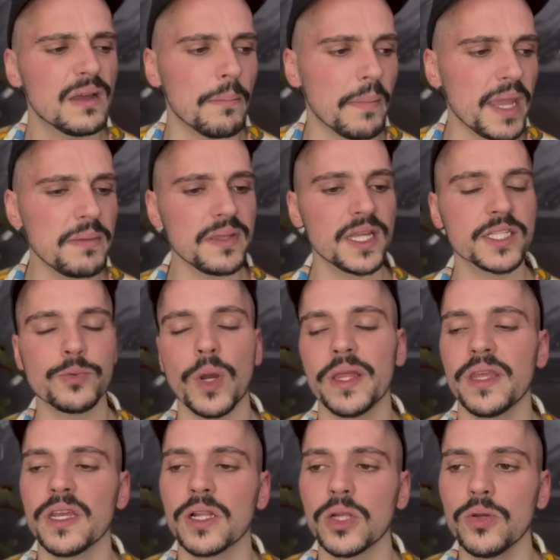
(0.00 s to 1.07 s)
Maybe that's why
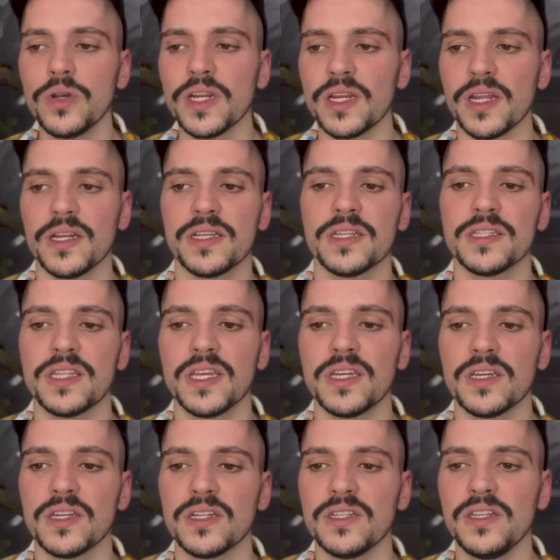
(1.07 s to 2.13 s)
they included it, because they could,